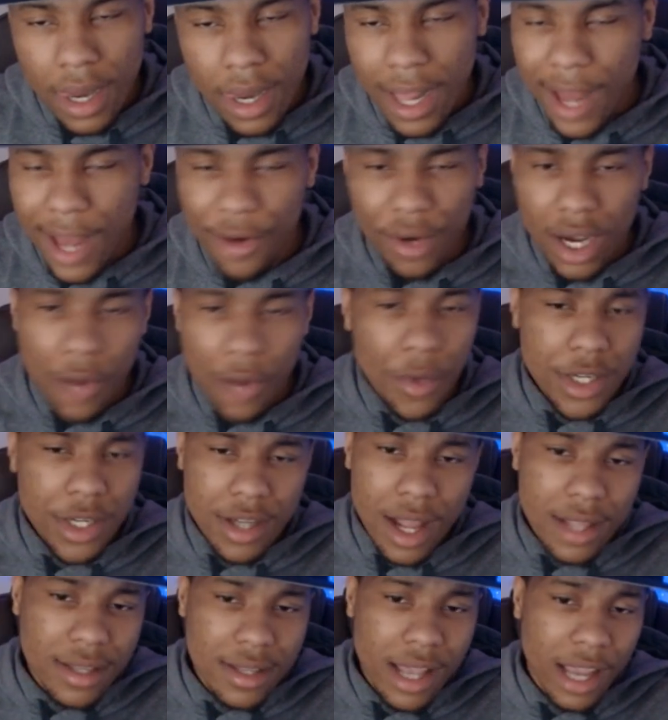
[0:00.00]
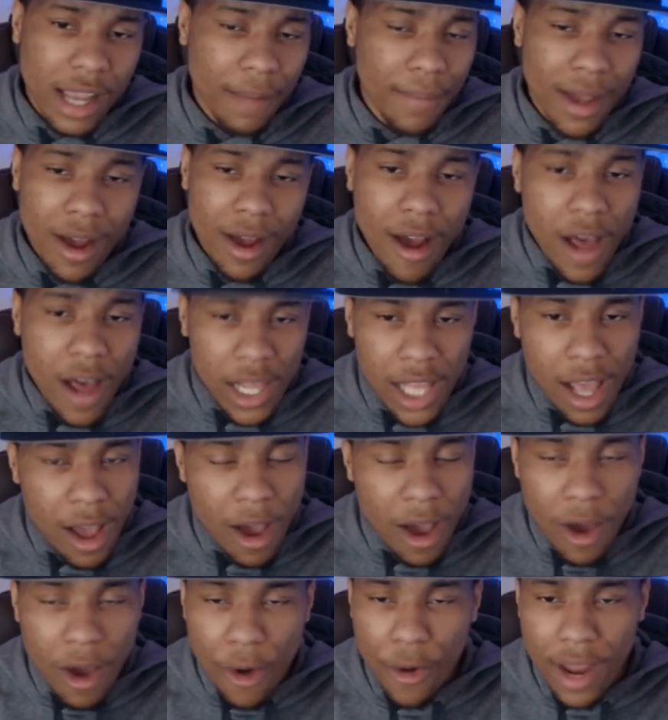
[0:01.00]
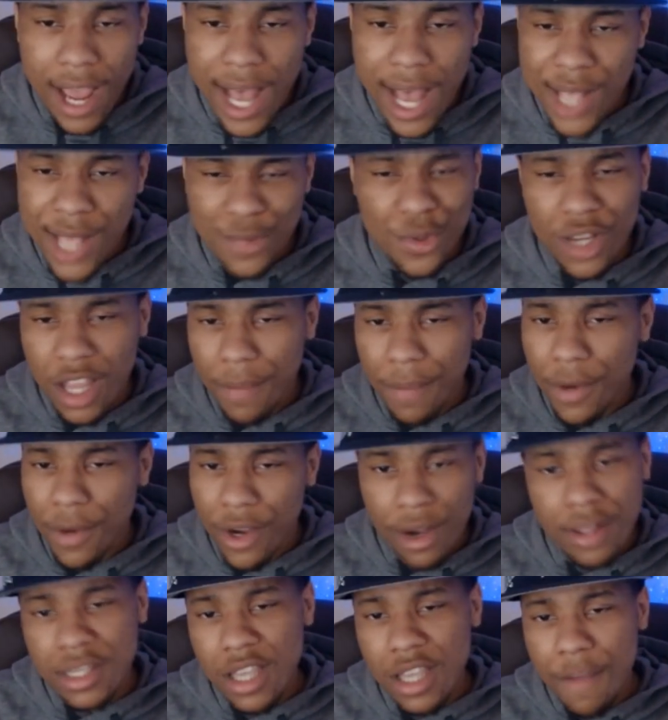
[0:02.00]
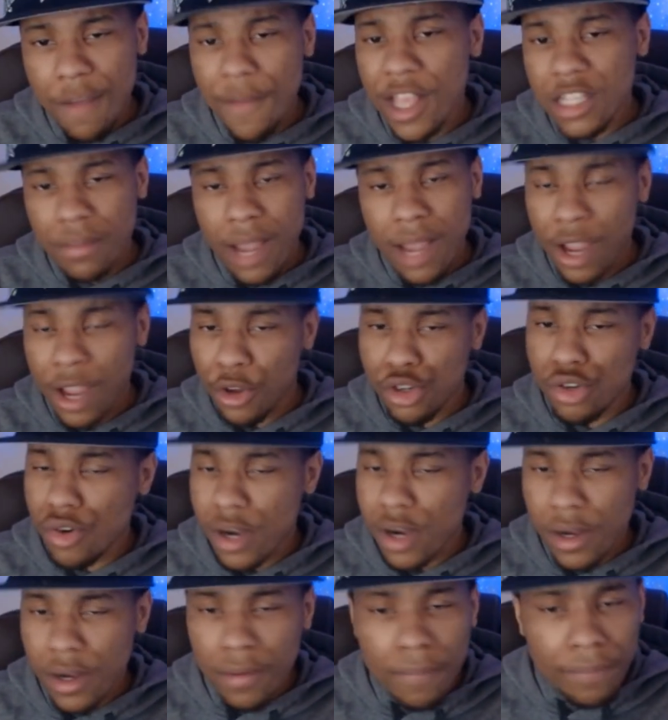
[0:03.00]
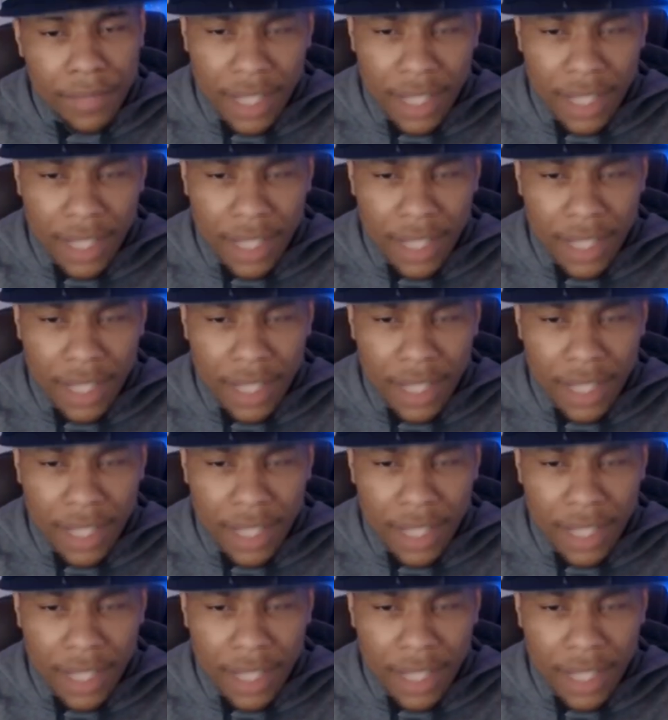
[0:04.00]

I don't care what y'all talking about. All y'all old guys finna come on here and tell me it's Michael Jordan.